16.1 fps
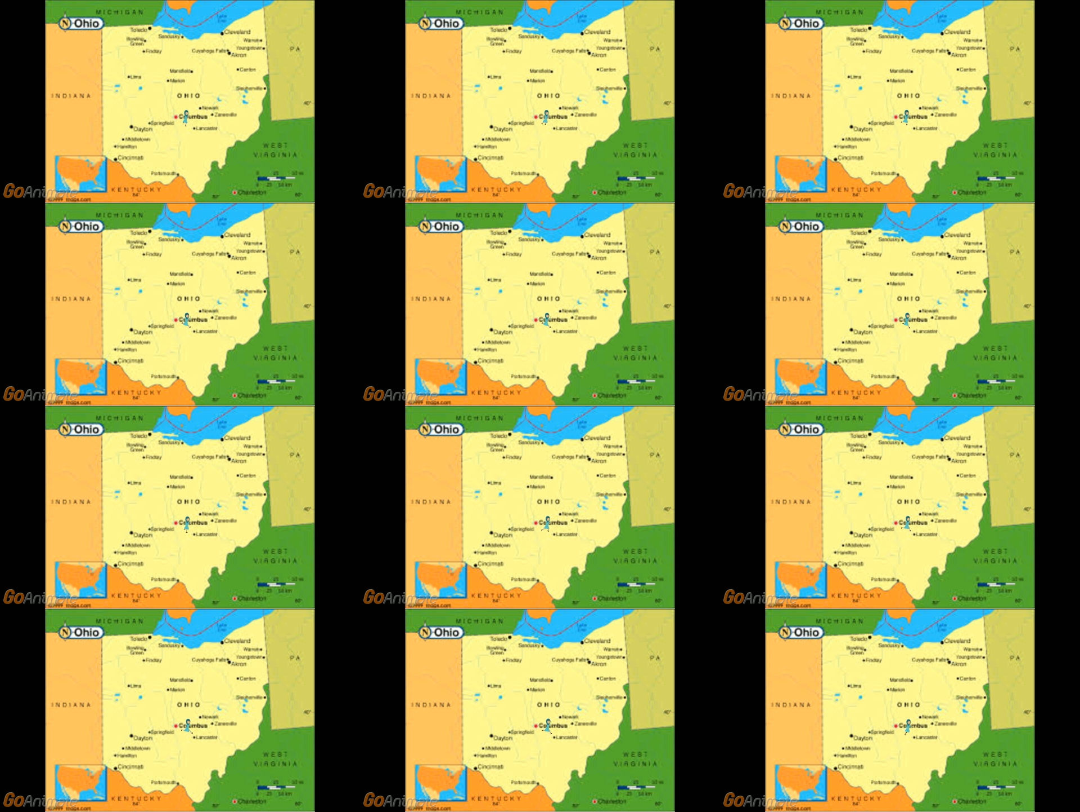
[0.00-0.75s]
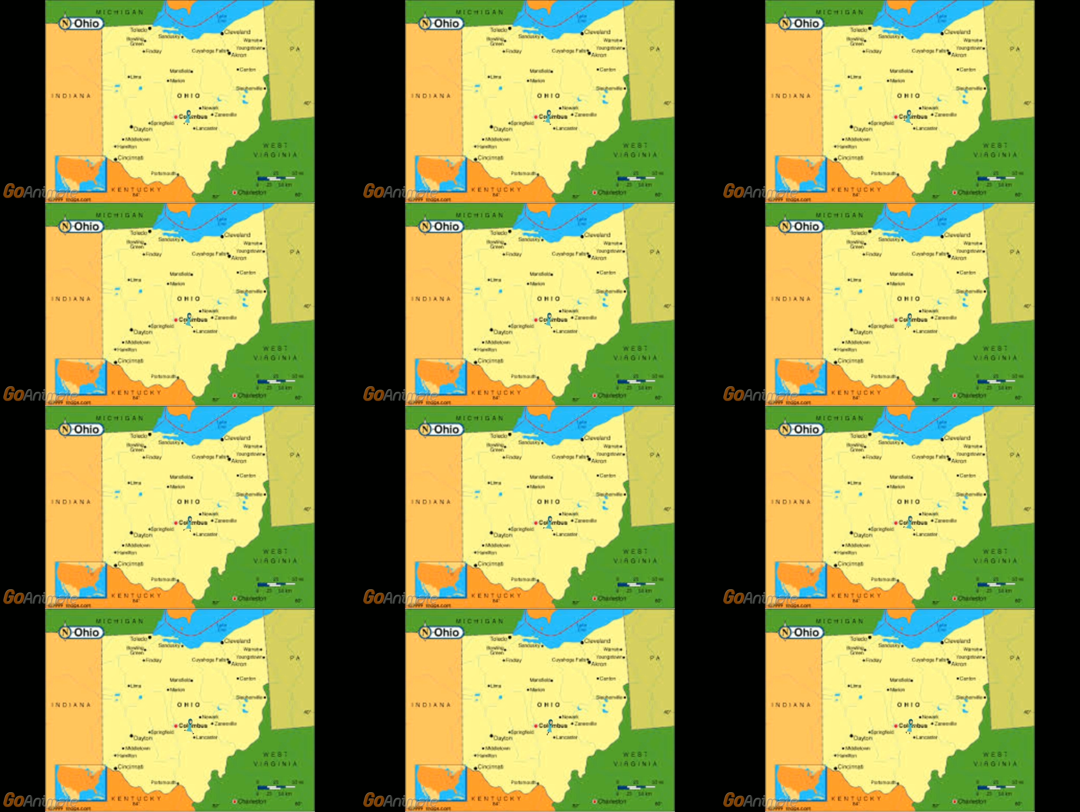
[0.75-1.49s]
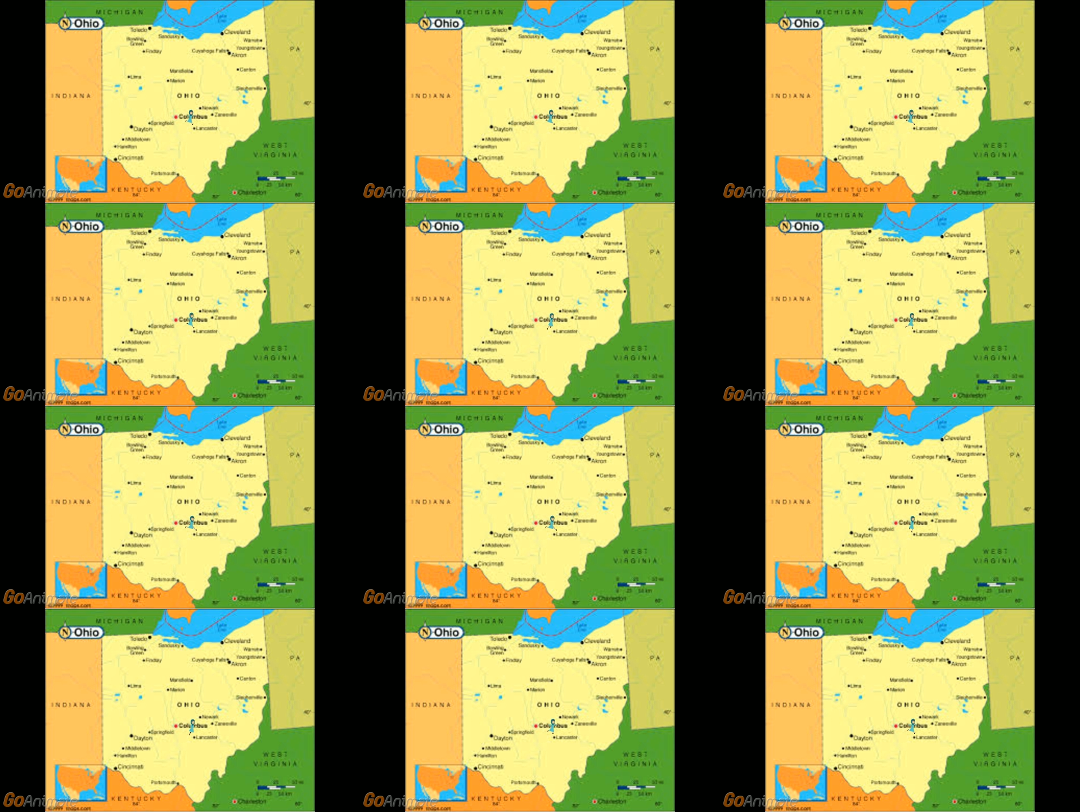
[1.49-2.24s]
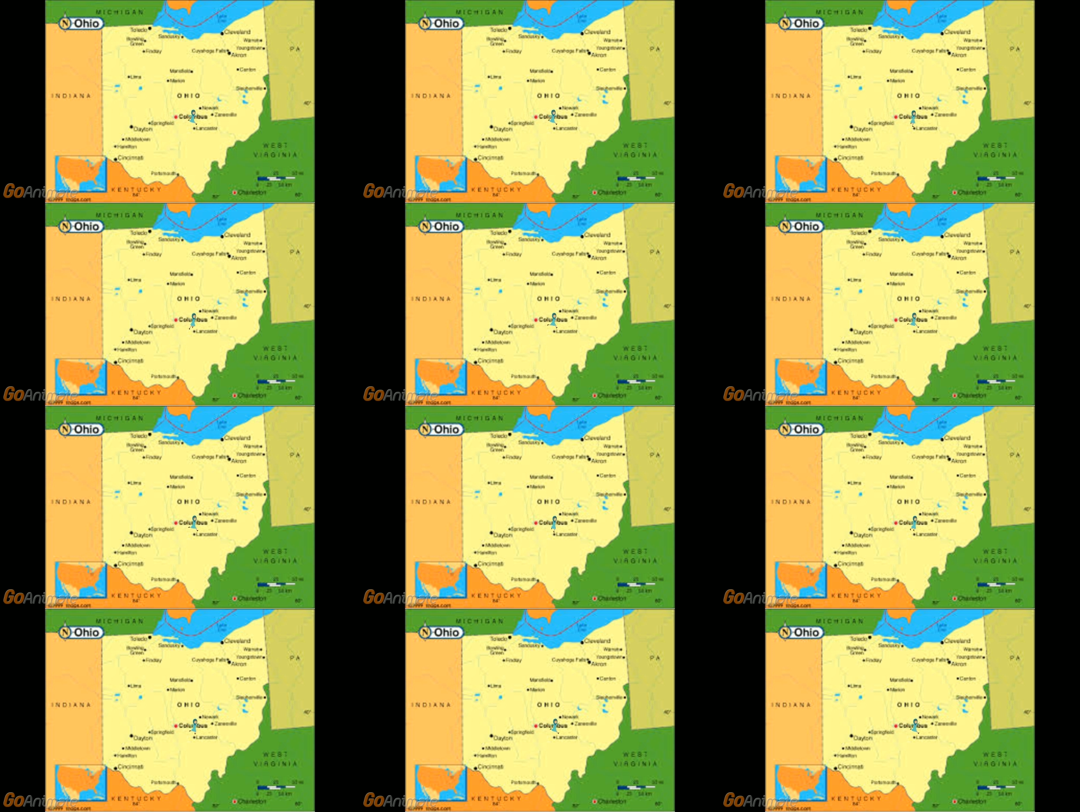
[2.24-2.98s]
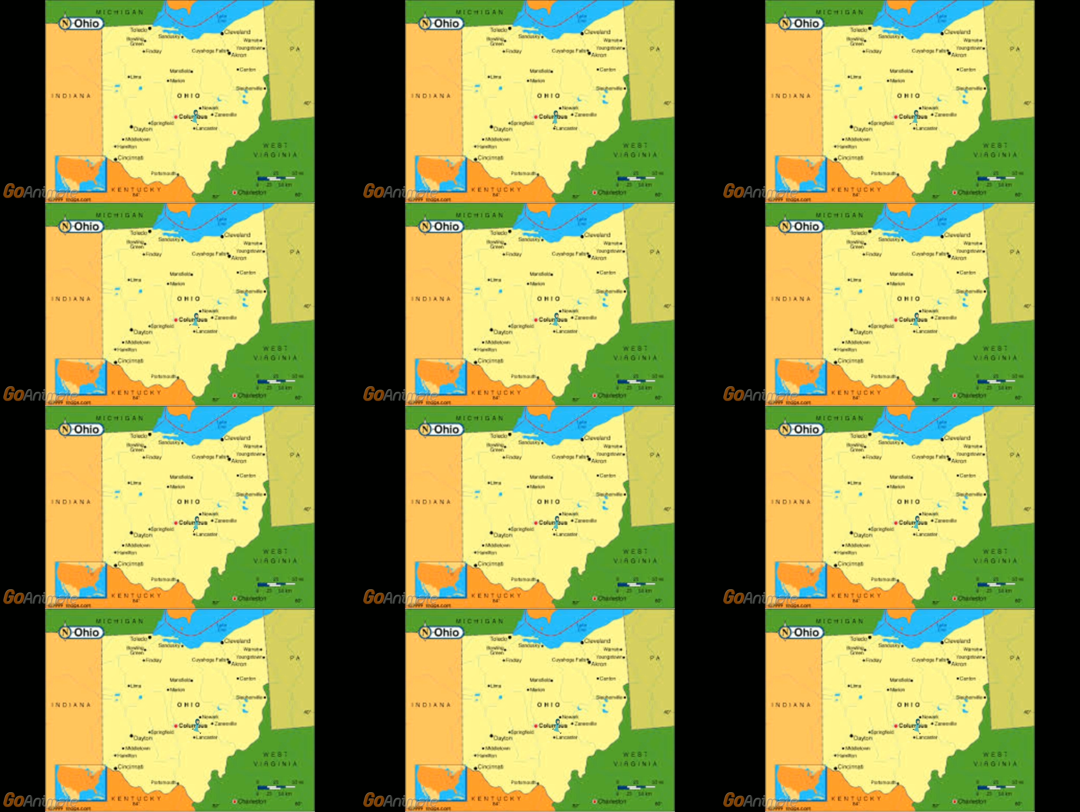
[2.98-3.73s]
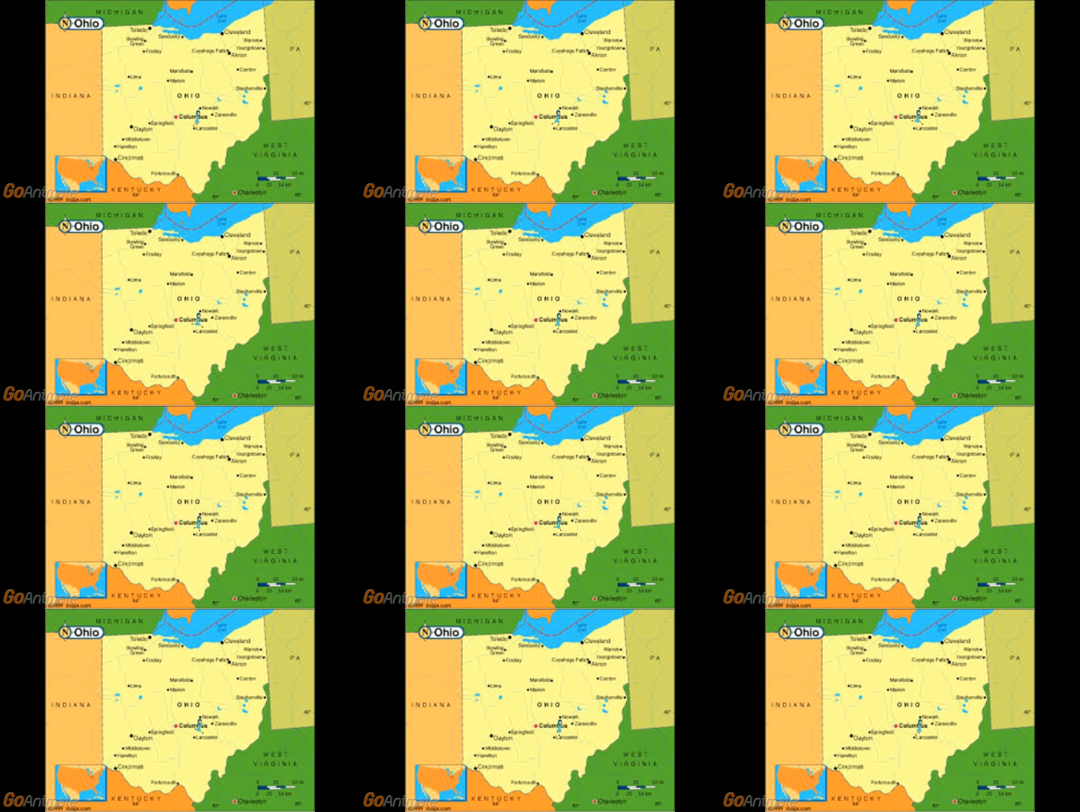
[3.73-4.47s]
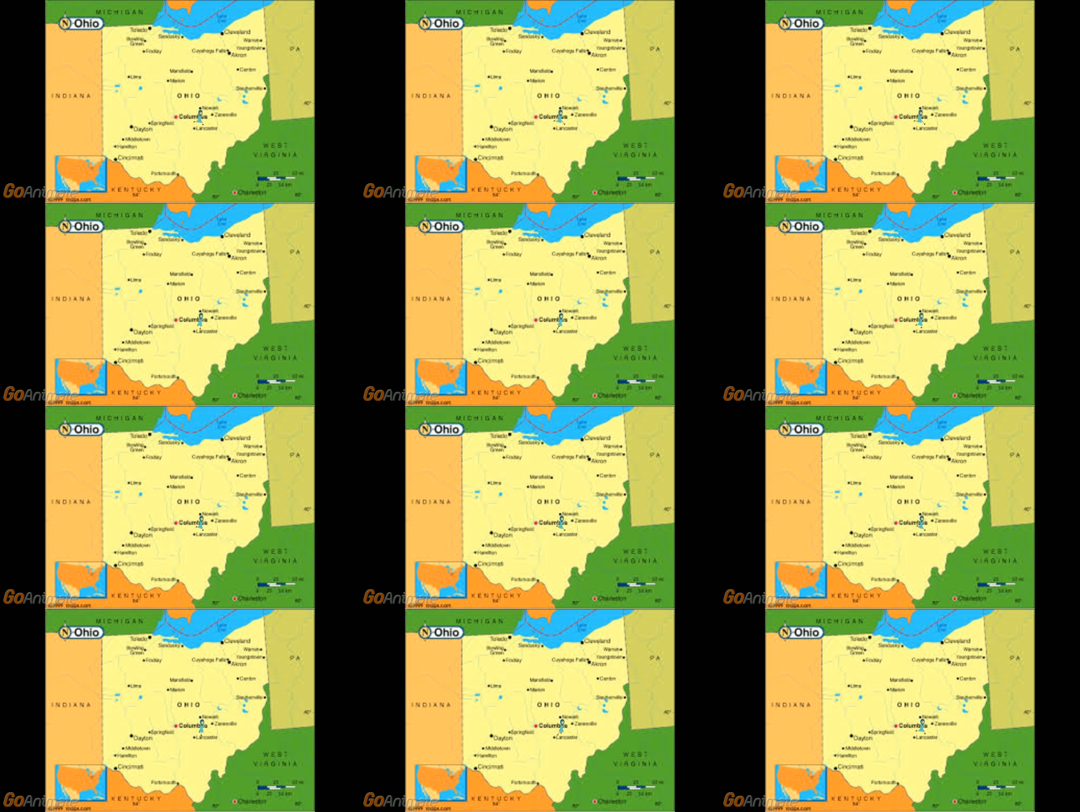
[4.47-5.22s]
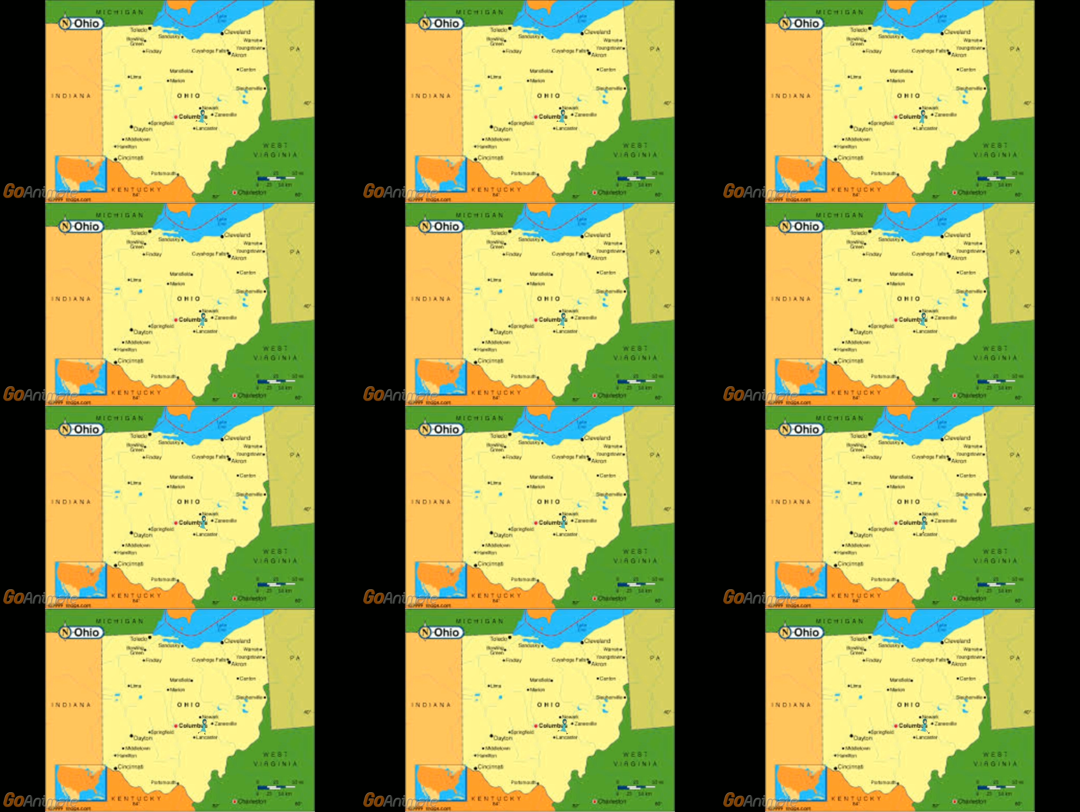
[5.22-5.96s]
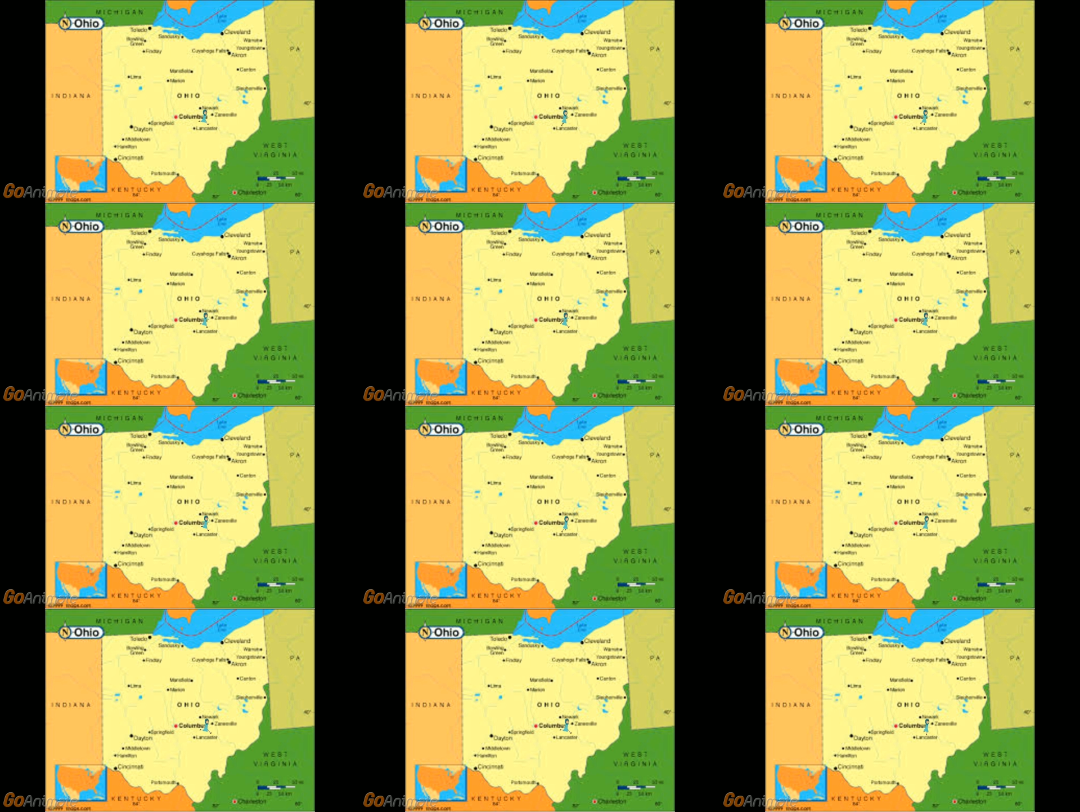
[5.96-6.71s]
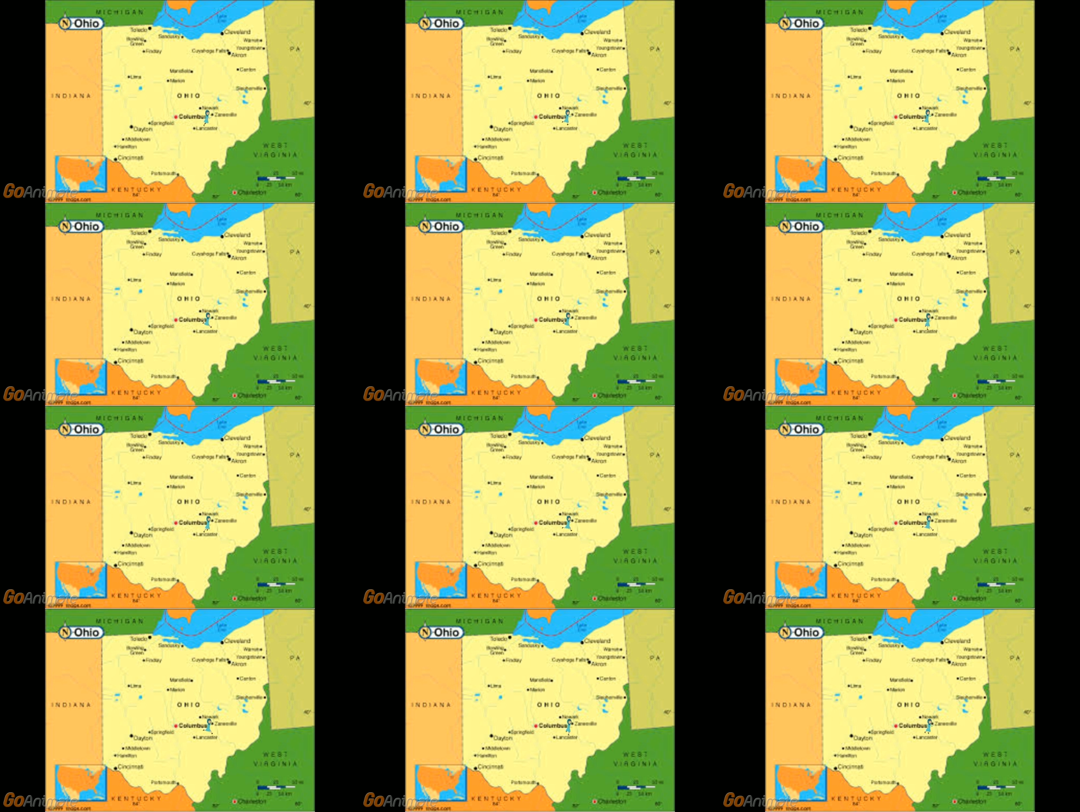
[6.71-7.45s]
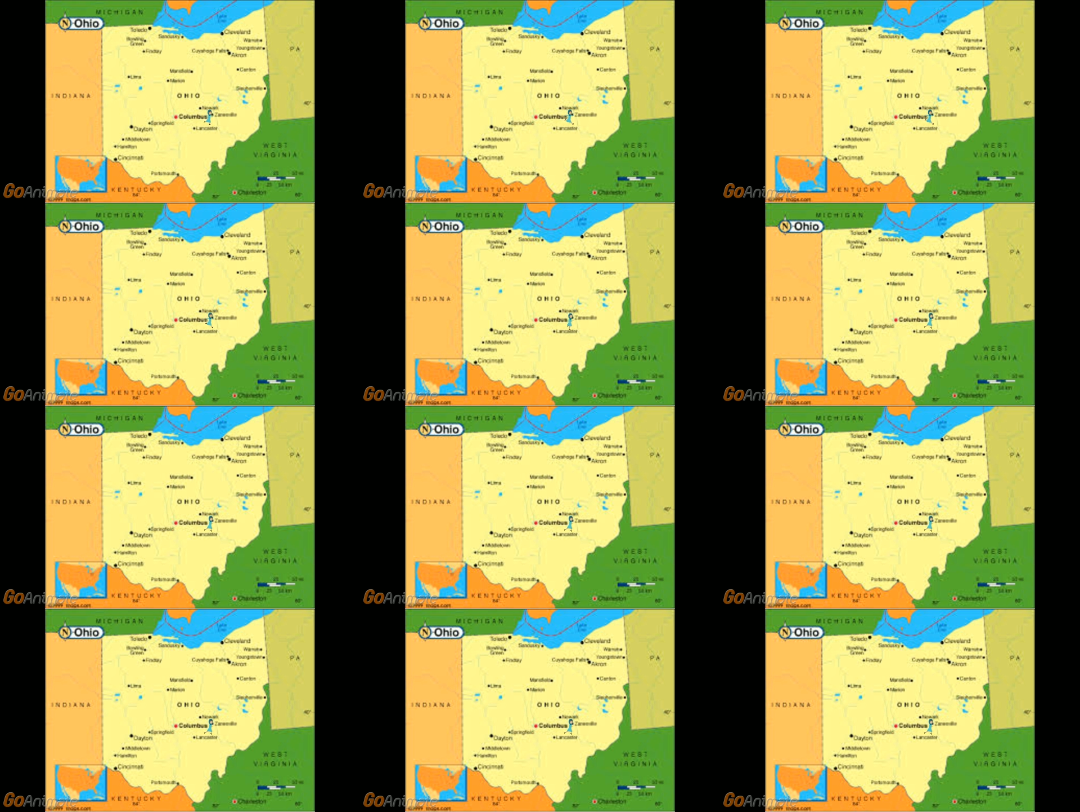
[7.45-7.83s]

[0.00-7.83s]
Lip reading: No face is visible, so there are no lips to read.